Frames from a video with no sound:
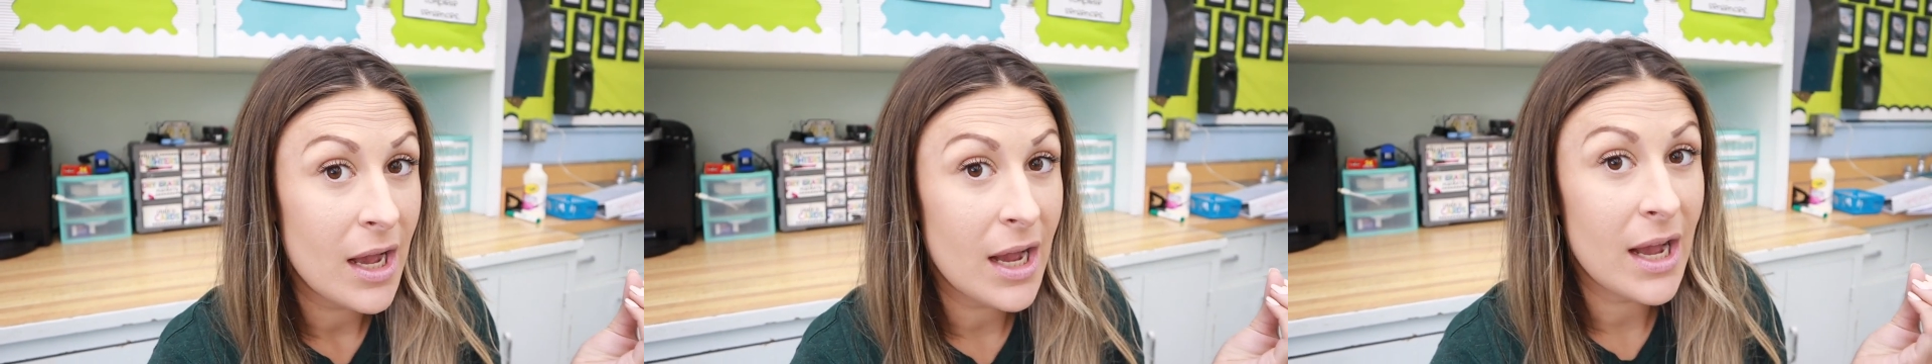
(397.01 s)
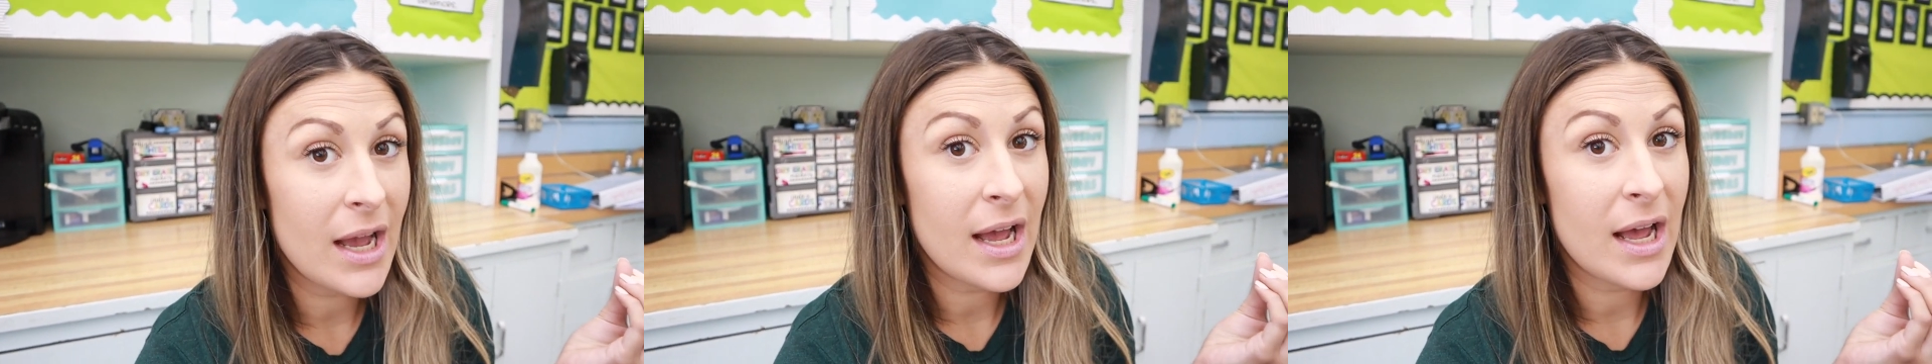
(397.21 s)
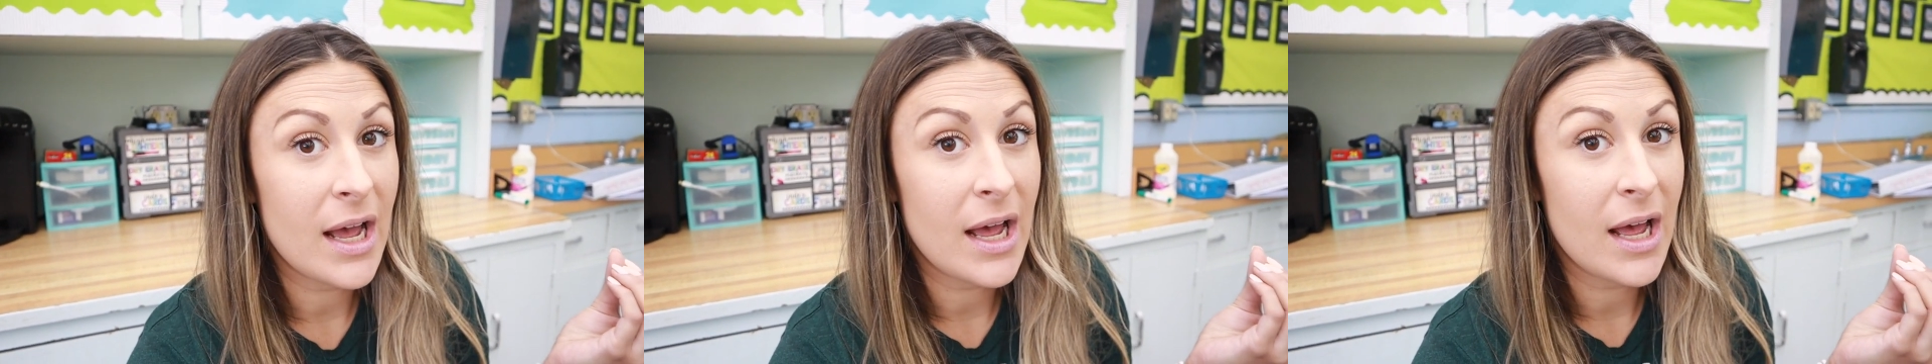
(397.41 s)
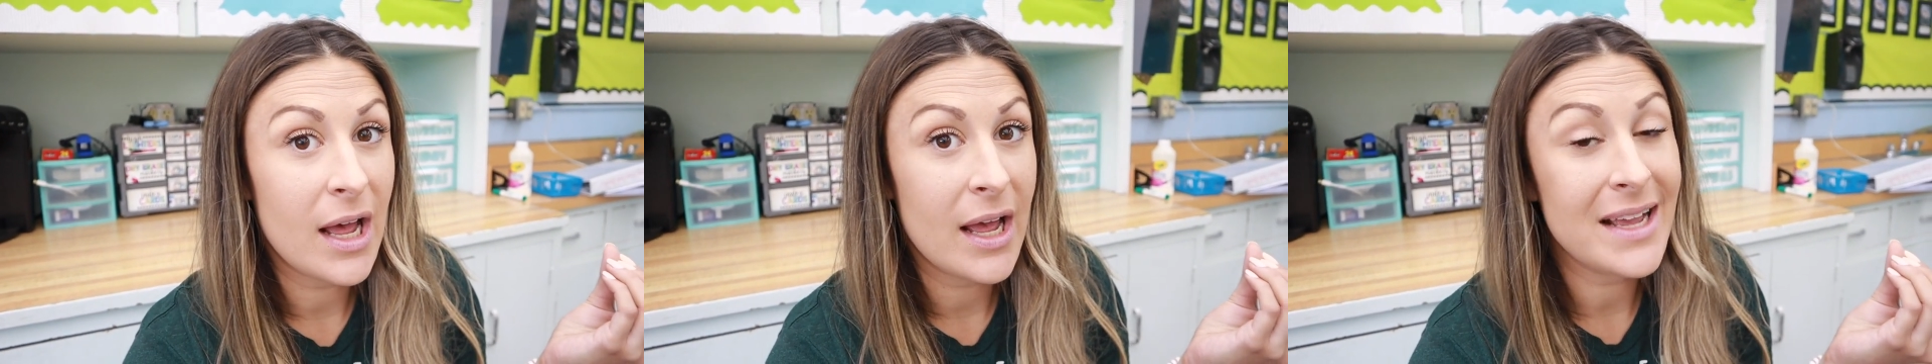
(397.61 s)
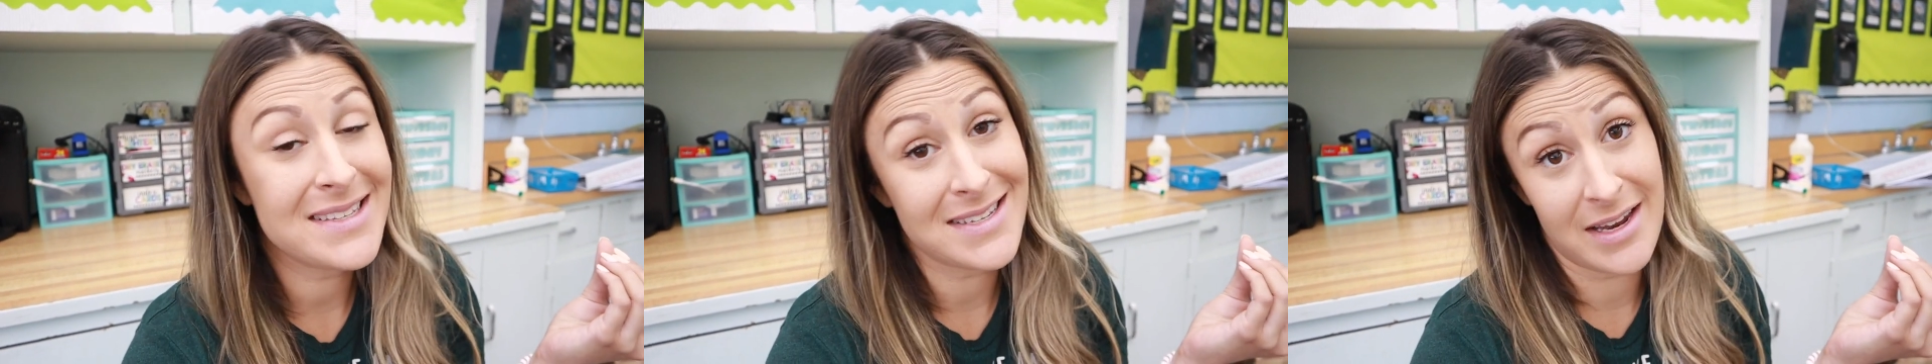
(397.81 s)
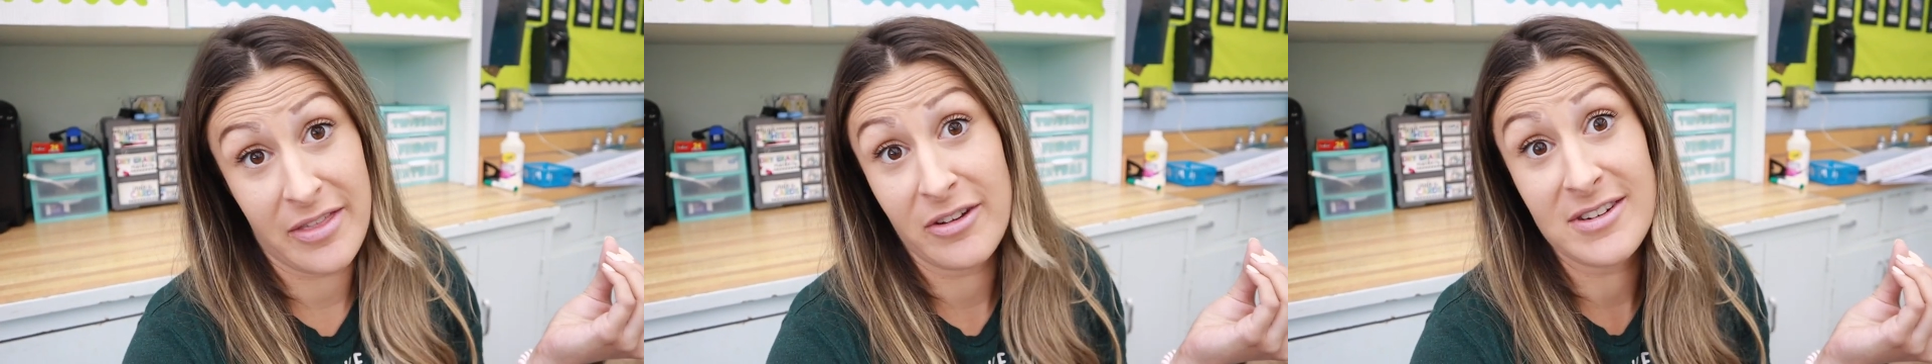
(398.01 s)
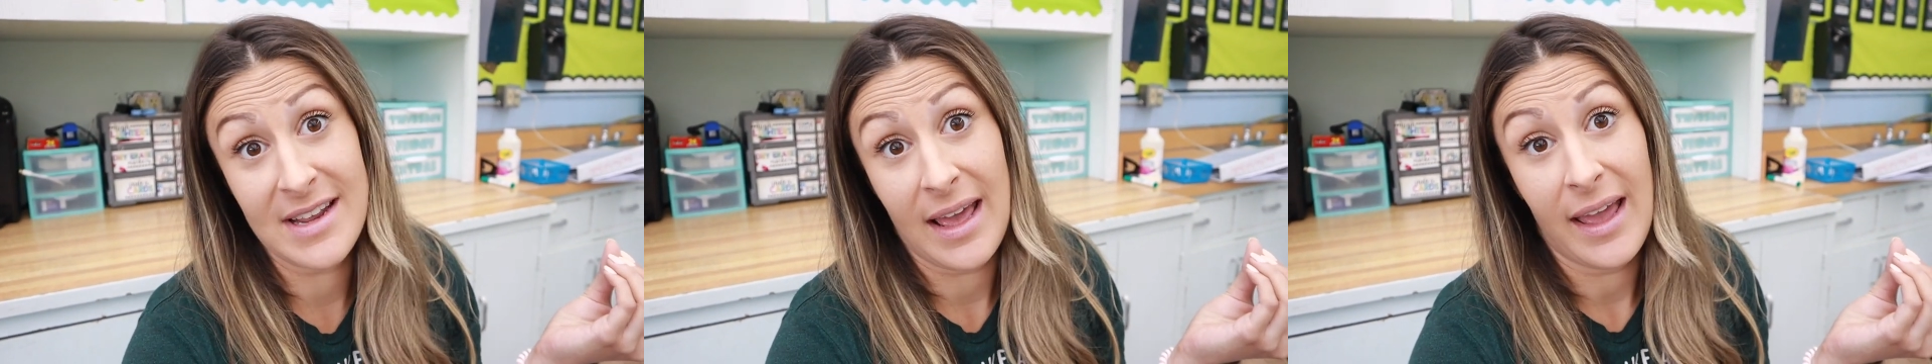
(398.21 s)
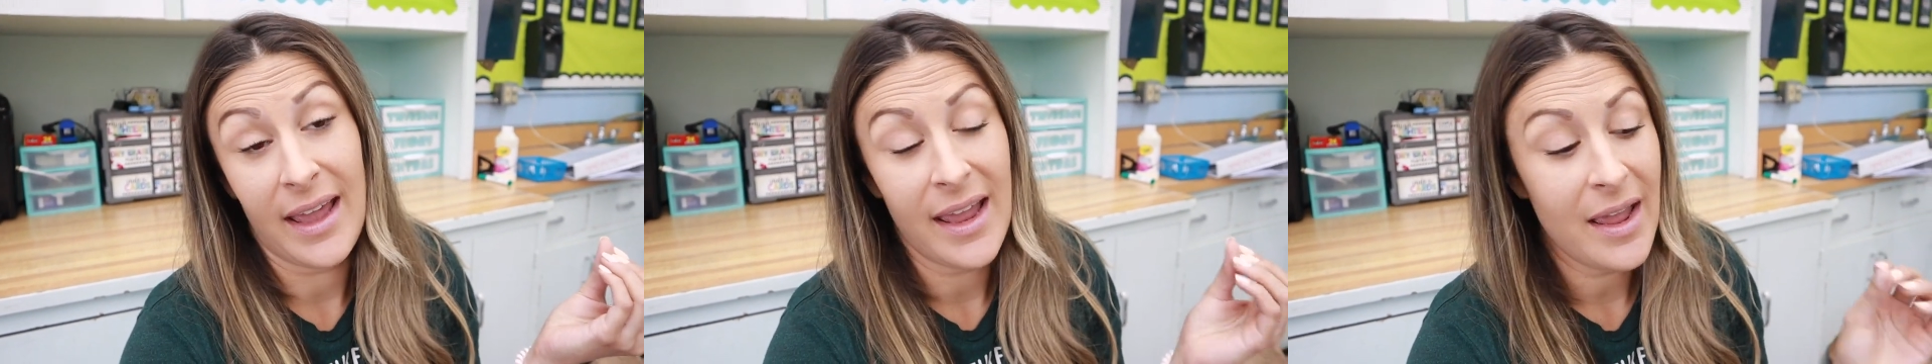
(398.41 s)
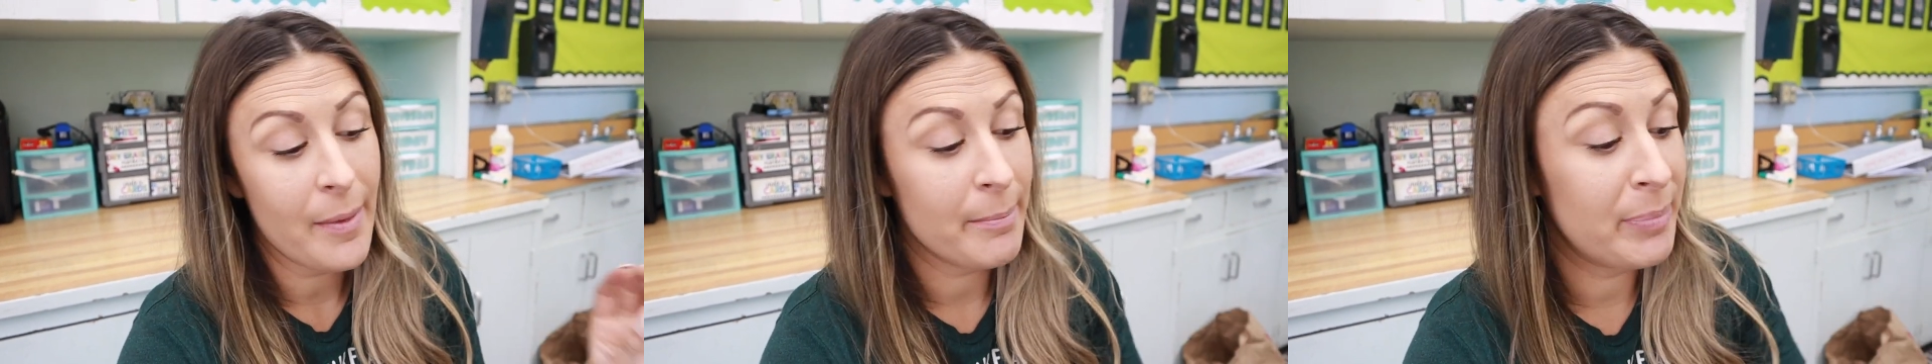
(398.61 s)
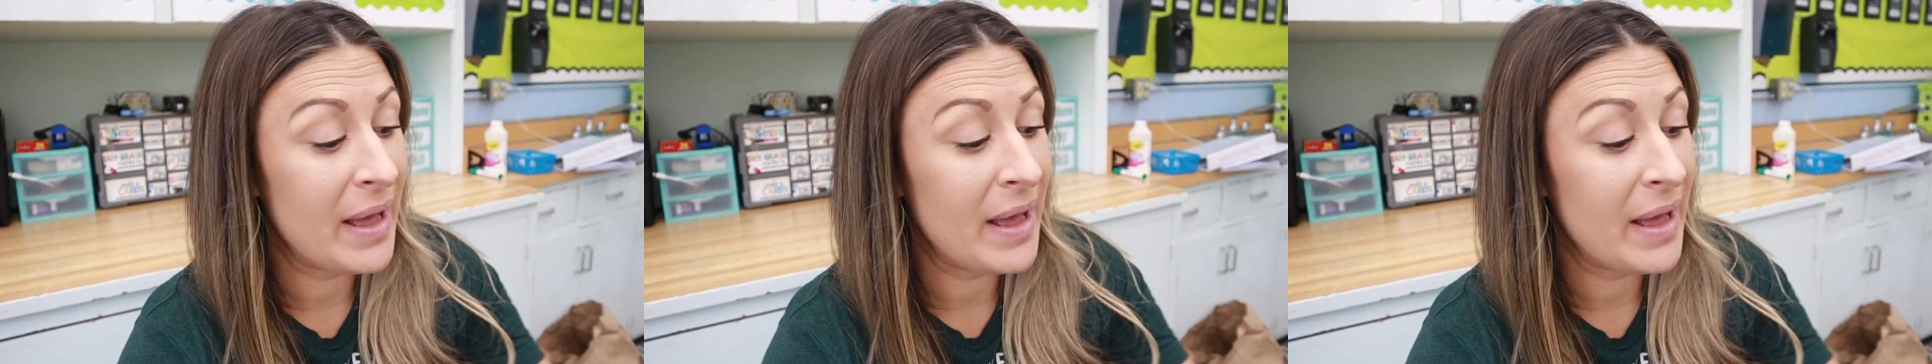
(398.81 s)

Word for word: it's another day,